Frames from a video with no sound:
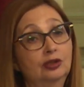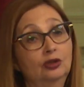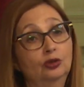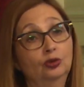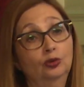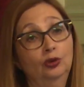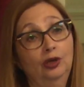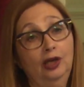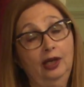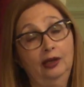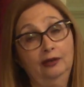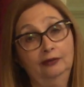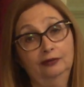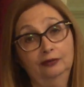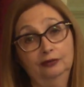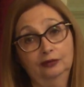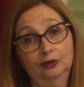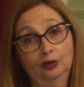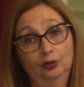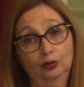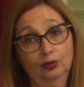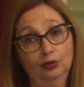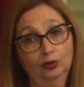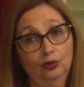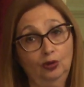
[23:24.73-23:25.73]
to have
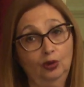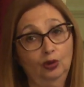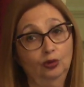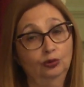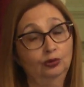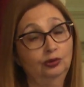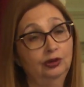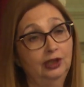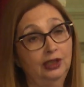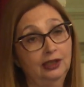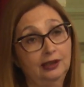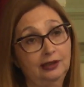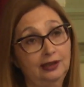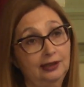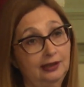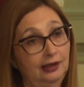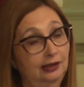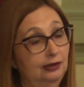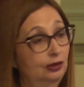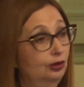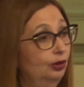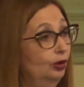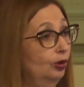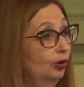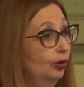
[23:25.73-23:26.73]
all contacts
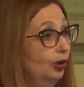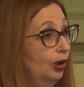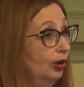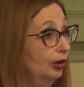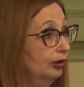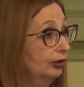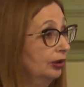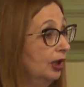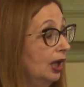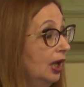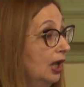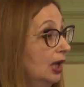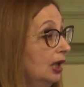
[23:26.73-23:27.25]
and so on.